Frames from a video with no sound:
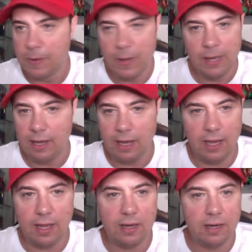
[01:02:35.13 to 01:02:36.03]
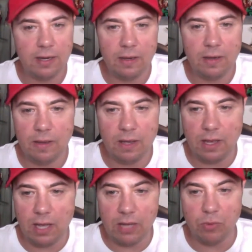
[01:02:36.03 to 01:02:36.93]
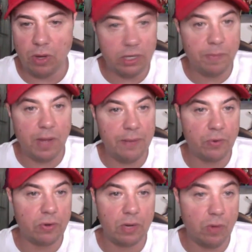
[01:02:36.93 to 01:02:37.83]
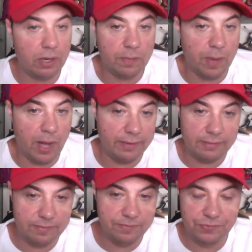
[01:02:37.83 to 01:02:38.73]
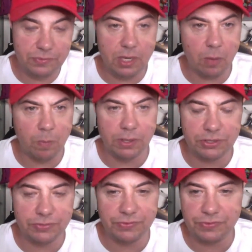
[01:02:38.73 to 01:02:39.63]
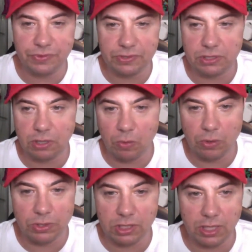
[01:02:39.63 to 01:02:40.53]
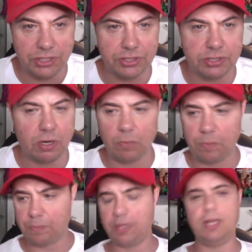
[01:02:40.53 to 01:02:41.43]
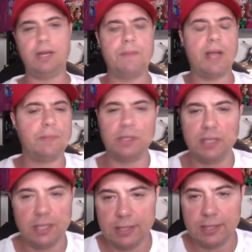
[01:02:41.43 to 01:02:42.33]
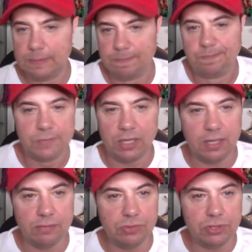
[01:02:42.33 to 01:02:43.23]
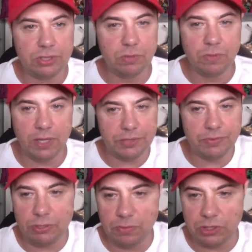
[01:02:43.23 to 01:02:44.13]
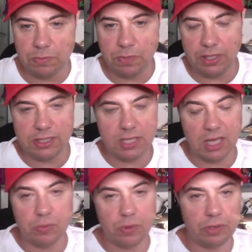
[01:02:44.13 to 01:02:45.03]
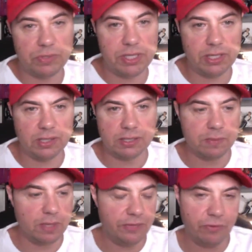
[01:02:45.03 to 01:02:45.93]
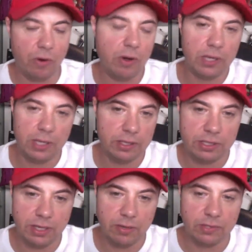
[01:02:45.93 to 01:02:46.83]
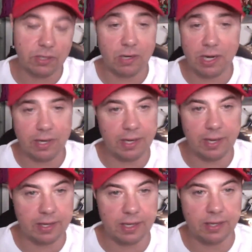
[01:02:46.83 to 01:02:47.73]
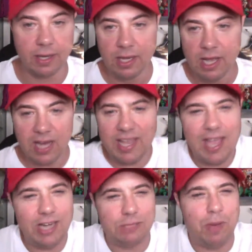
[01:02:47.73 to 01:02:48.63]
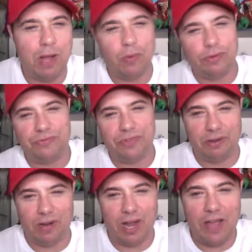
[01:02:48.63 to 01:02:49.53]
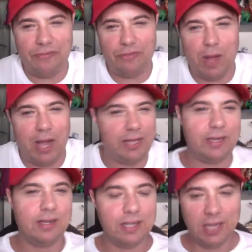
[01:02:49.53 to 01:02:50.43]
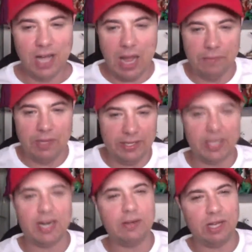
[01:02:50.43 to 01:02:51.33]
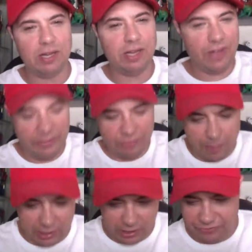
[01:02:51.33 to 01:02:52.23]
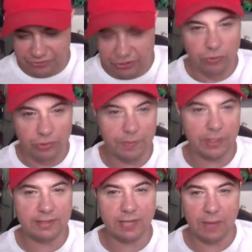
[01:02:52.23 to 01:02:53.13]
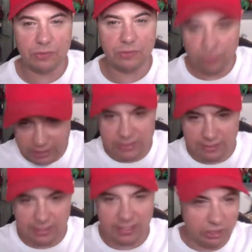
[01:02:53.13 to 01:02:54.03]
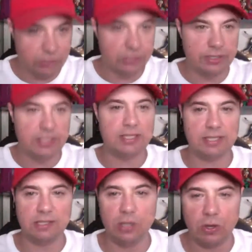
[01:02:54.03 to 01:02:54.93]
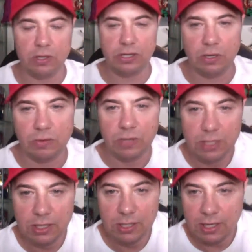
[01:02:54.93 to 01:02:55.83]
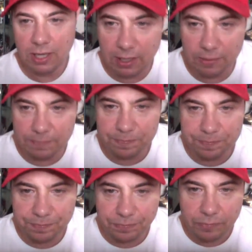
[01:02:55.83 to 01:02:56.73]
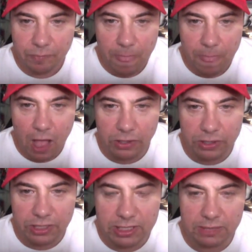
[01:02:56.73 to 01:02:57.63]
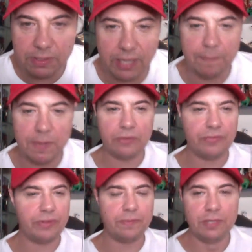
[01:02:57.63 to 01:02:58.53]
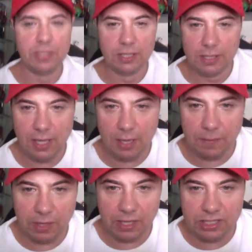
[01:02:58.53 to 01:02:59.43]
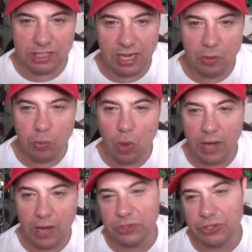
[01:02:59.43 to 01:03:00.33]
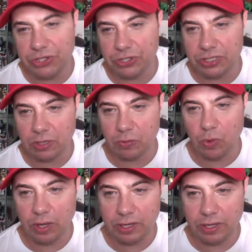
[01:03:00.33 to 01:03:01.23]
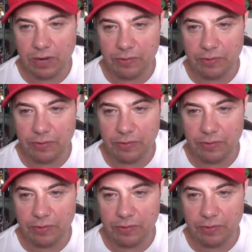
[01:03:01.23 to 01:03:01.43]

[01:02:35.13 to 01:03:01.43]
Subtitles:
and I wanted to buy more. I wanted to buy a whole bunch of Star Wars collections, start bringing it back, but it was just too much. It was too much money. These guys wanted ridiculous money for it, and I was like, all right, I can't. And I can't just buy one figure. I have to buy I'm like that. I have to buy like a few of them at a time. So at least there's like a good, decent a good, decent like amount of them. But I just getting. I know you should start one and whatever, but